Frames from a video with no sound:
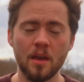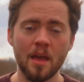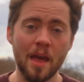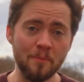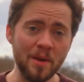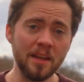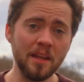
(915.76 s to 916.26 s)

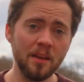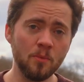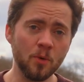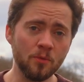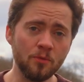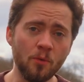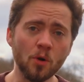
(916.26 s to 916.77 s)
and many
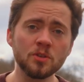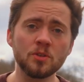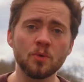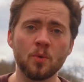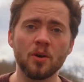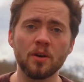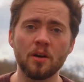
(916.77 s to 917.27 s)
were forced
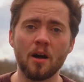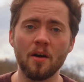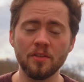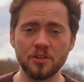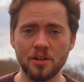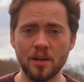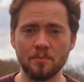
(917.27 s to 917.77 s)
to work
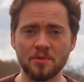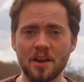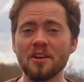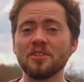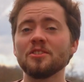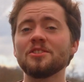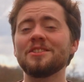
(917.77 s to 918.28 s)
on the ships
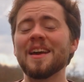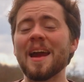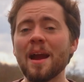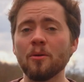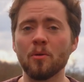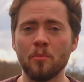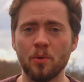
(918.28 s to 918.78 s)
under
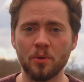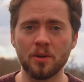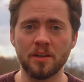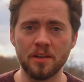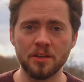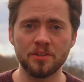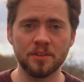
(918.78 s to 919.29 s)
terrible
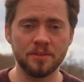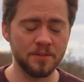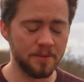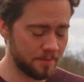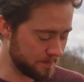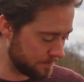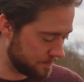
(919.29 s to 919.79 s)
conditions.